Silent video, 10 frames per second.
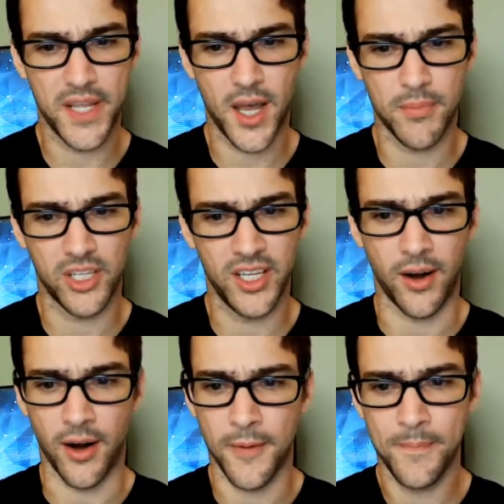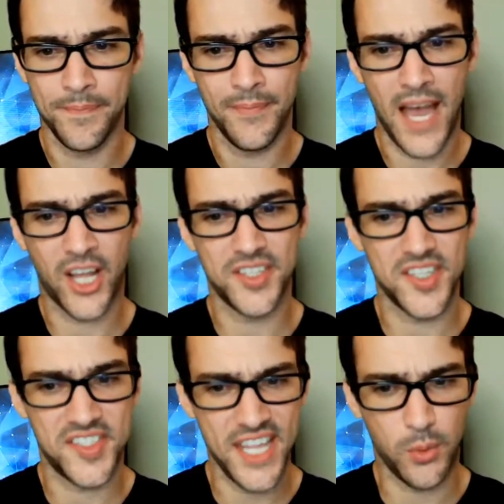become clearer. I could
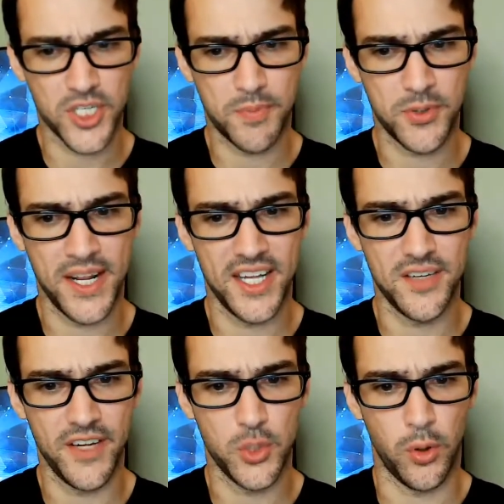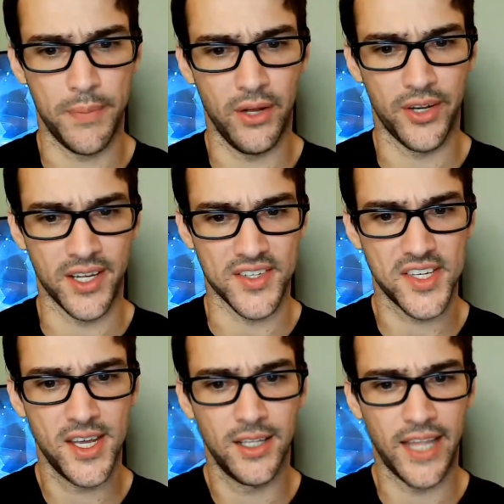distinguish between individual
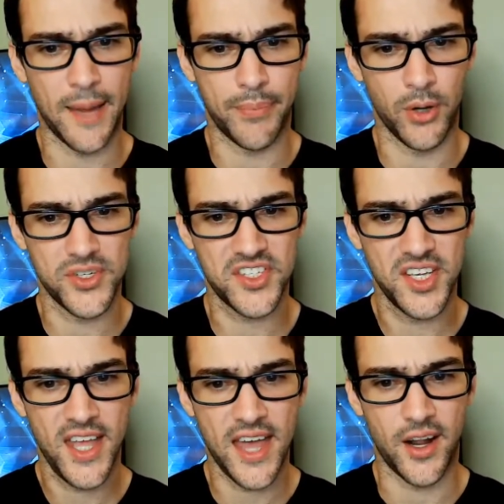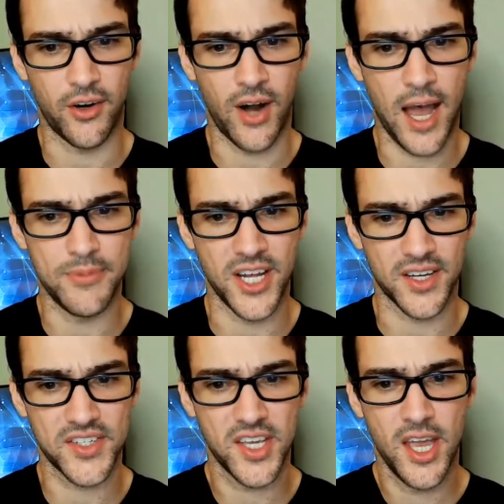buildings, lampposts, and other
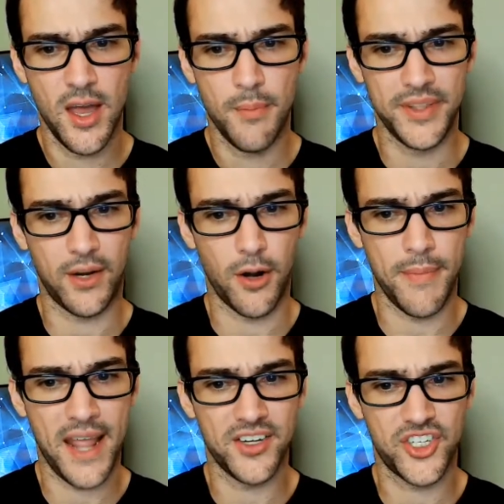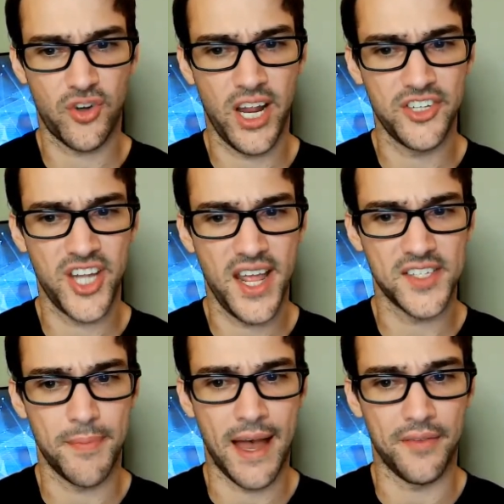objects, but there remained a strange
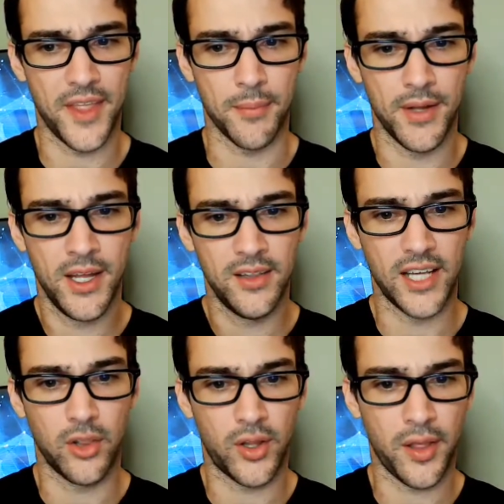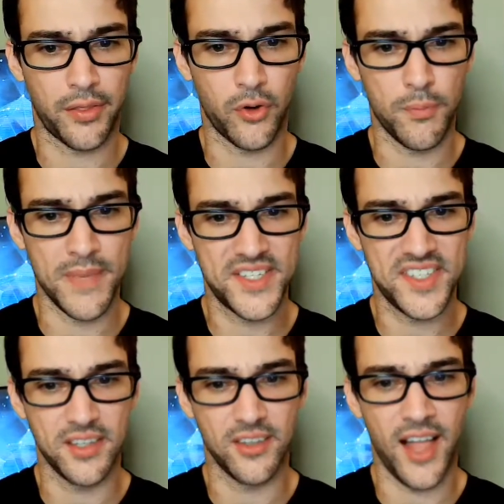haze about them, like looking through
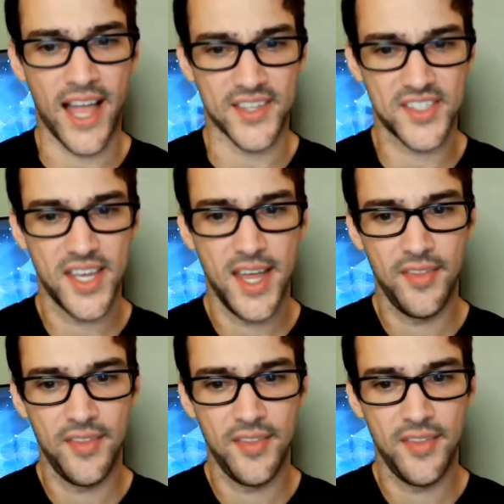misted glass.